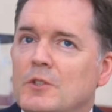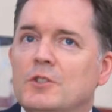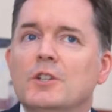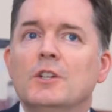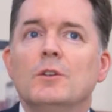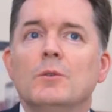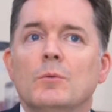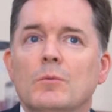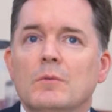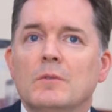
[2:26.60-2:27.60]
Do
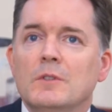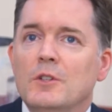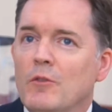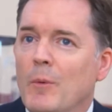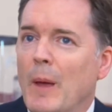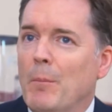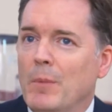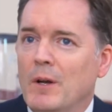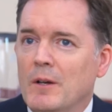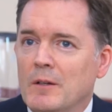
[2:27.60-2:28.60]
you
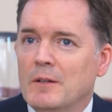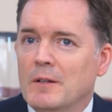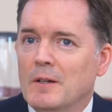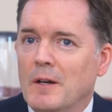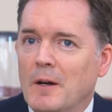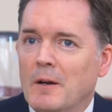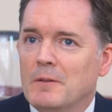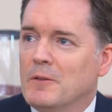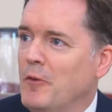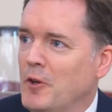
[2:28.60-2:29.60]
remember the
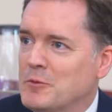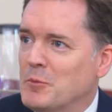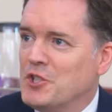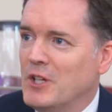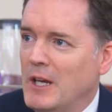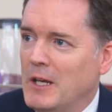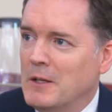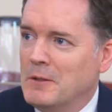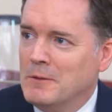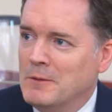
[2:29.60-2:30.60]
first machine
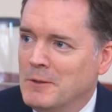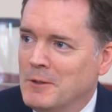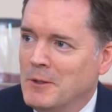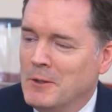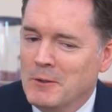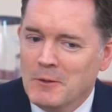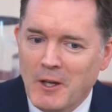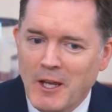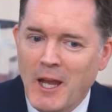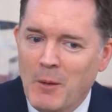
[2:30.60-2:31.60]

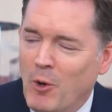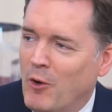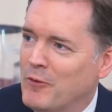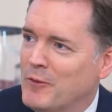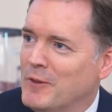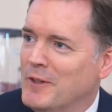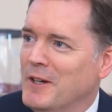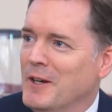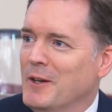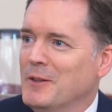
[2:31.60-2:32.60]
that came off
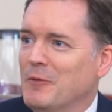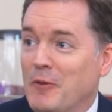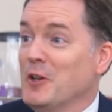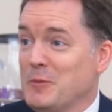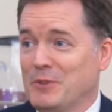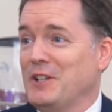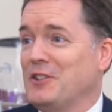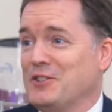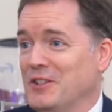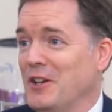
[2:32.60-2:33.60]
the first
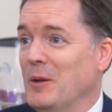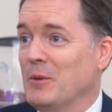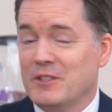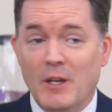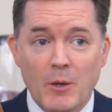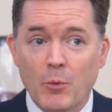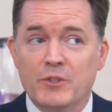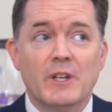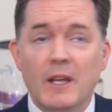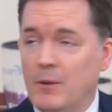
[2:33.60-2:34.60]
production line? Because
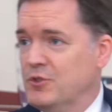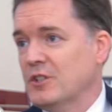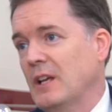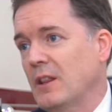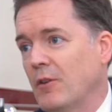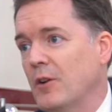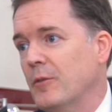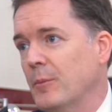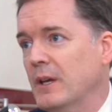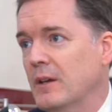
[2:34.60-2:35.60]
it was just down the road
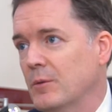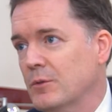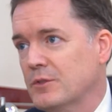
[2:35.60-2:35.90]
from me. It